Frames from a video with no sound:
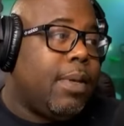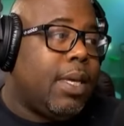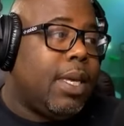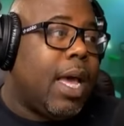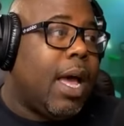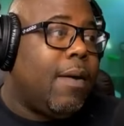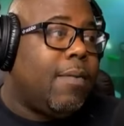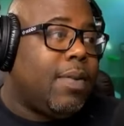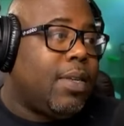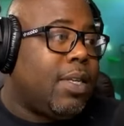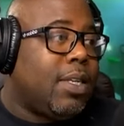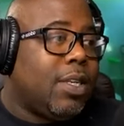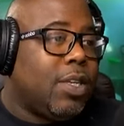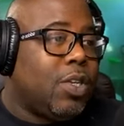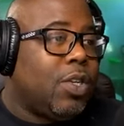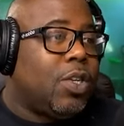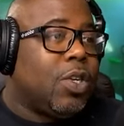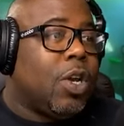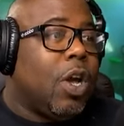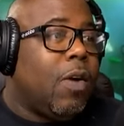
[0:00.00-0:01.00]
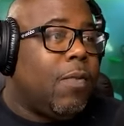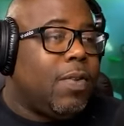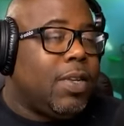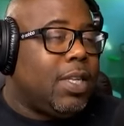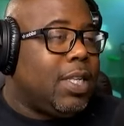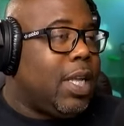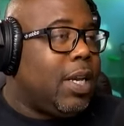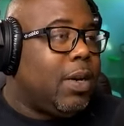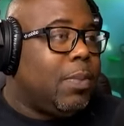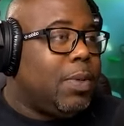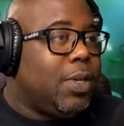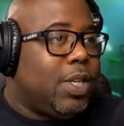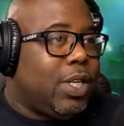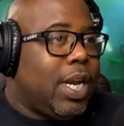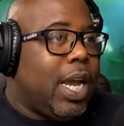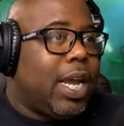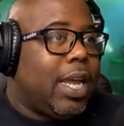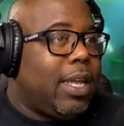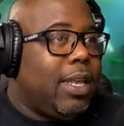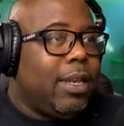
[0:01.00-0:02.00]
He obviously just took off his Letterman's
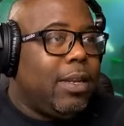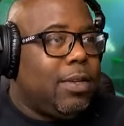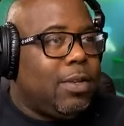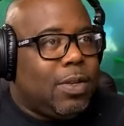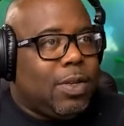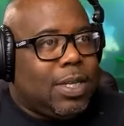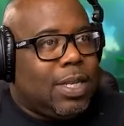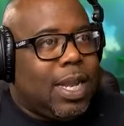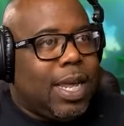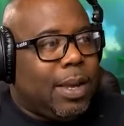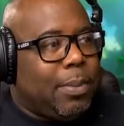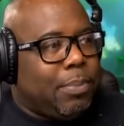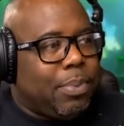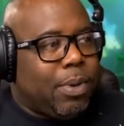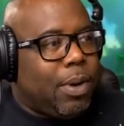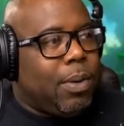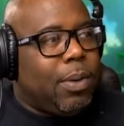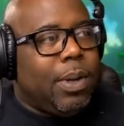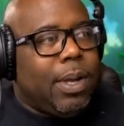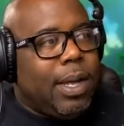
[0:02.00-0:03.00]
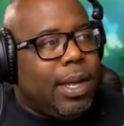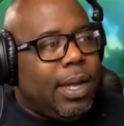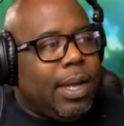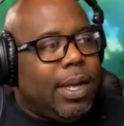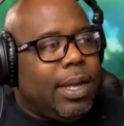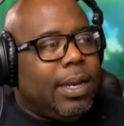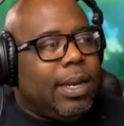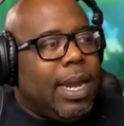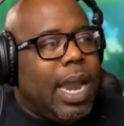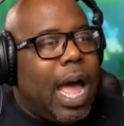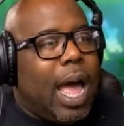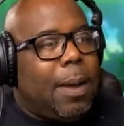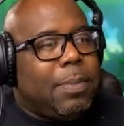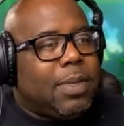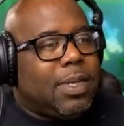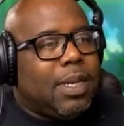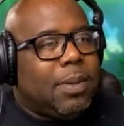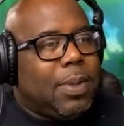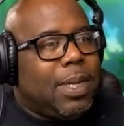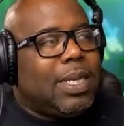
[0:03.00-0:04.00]
jacket and was just like, bro, nah,
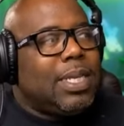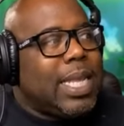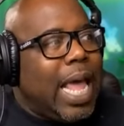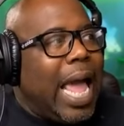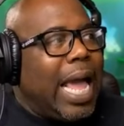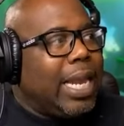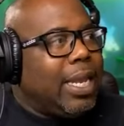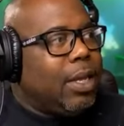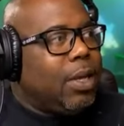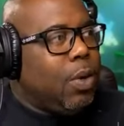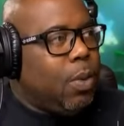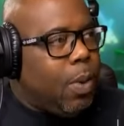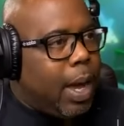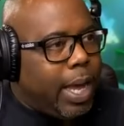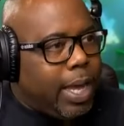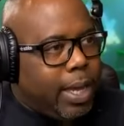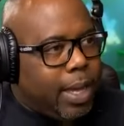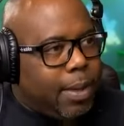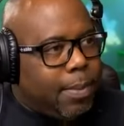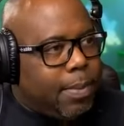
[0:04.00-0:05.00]
I'm just gonna be exactly who I